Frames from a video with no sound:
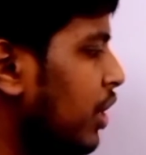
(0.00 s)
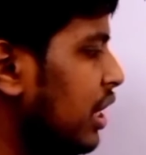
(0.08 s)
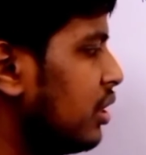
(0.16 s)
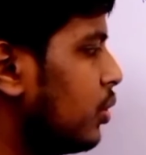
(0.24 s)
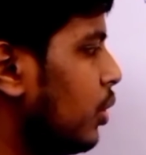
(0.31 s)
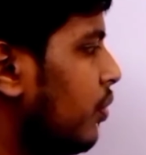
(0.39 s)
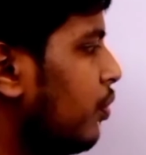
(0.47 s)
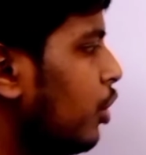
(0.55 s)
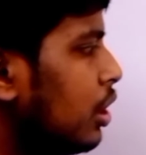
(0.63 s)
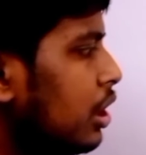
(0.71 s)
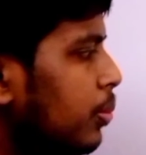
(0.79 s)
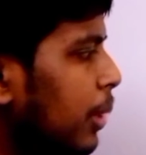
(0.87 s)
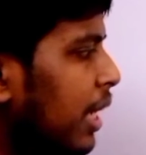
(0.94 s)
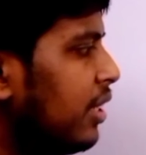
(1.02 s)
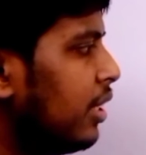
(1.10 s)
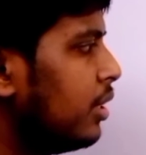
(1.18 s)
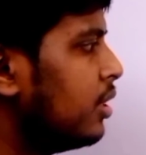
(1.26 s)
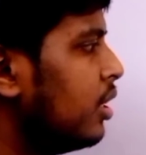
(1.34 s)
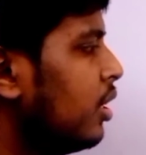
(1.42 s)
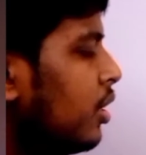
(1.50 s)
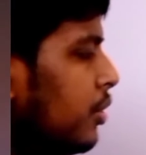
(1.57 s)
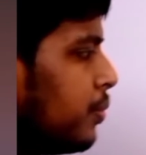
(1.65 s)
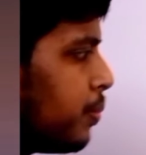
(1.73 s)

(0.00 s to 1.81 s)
of n square for this matrix.